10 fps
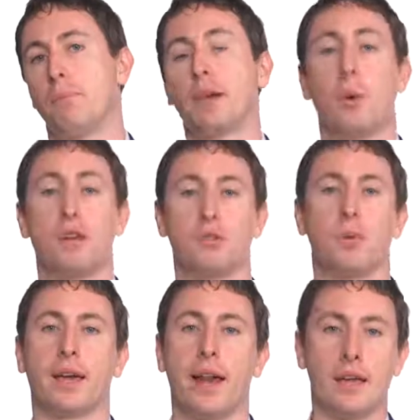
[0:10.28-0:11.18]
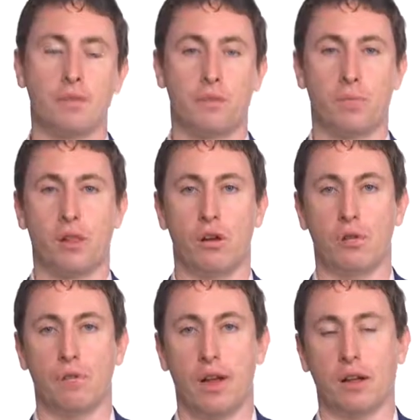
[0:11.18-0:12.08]
big question we get asked from a lot
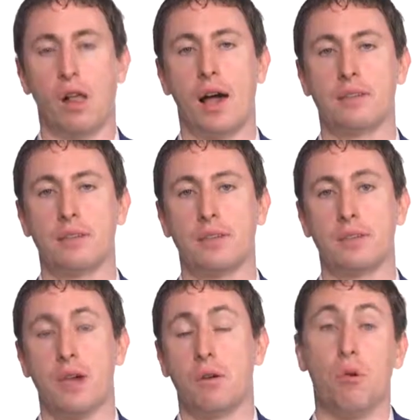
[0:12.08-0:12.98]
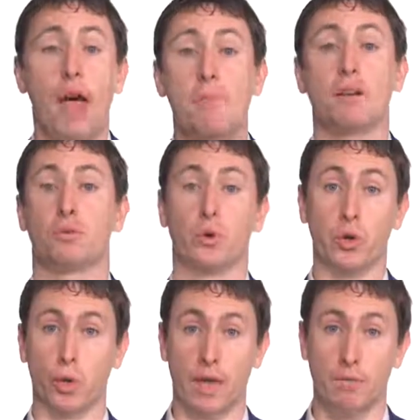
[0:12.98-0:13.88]
of our clients is, well, how much will
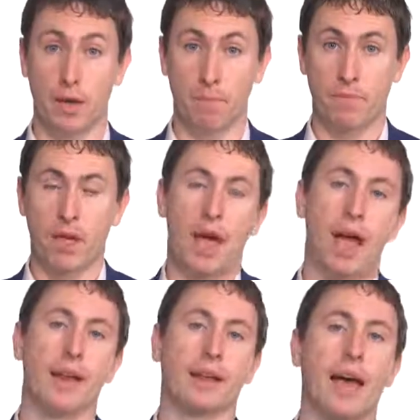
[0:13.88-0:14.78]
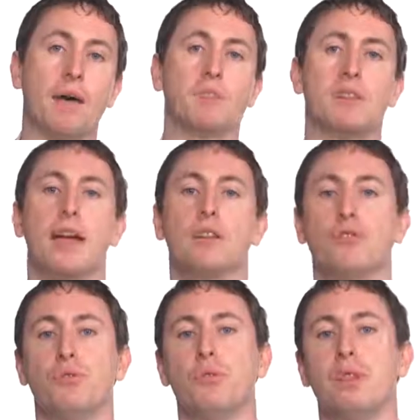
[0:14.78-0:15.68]
you lend me? And it comes down
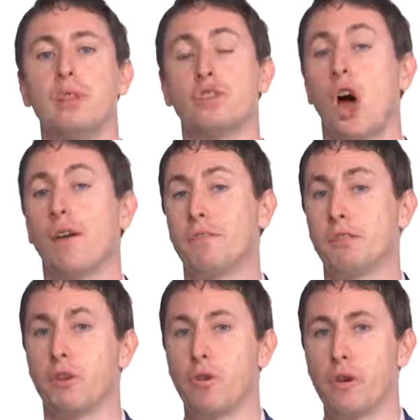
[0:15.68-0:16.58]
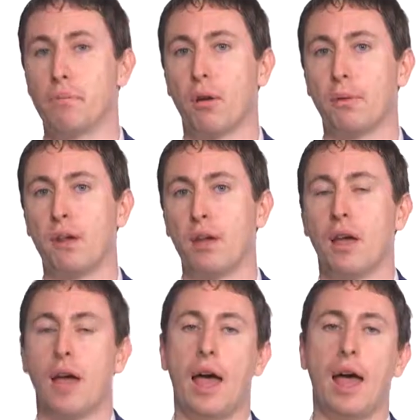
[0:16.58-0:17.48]
to the type of security property
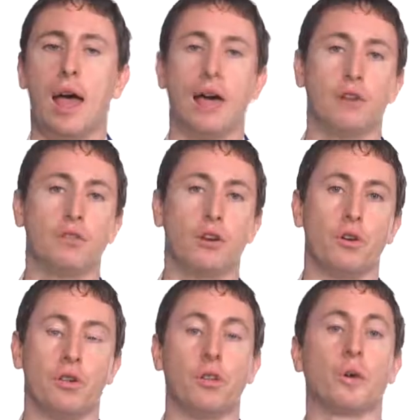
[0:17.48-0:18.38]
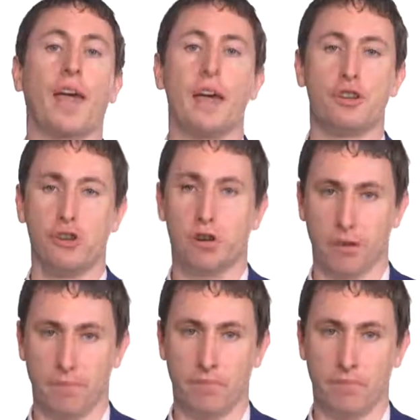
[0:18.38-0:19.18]
and also the location of it.